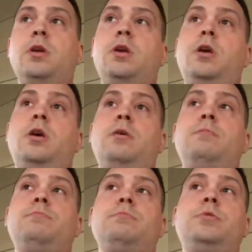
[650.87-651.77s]
Um,
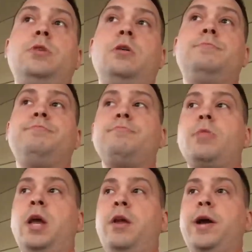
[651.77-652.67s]
so,
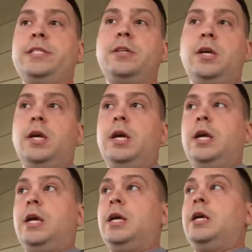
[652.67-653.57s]
anyways,
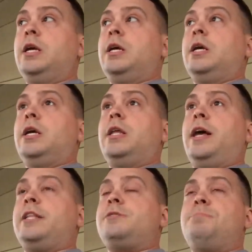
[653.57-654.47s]

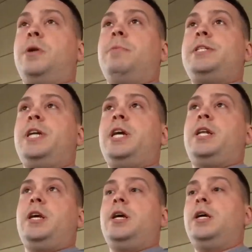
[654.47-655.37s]
that's pretty much it.
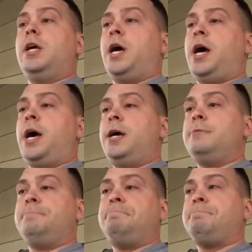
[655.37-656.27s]
Uh,
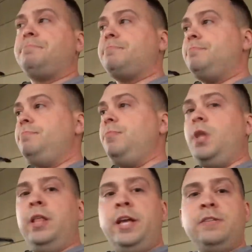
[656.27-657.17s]

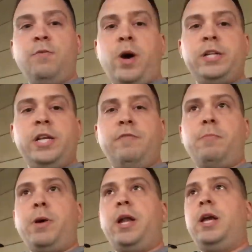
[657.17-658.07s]
thanks for watching,
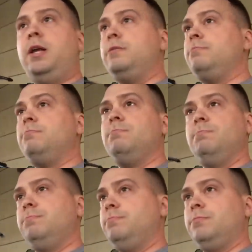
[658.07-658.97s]
everybody.
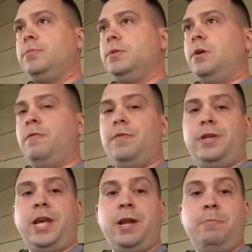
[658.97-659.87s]
Over
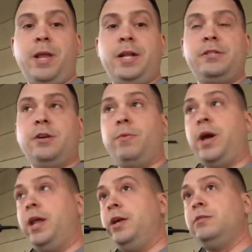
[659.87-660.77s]
10 minutes
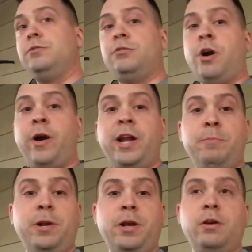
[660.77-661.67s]
already. Sorry, didn't
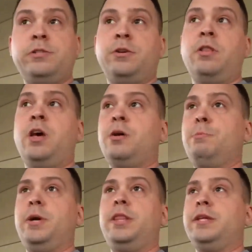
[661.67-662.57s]
mean to go so long,
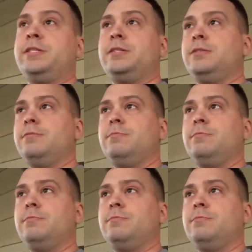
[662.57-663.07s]
but that's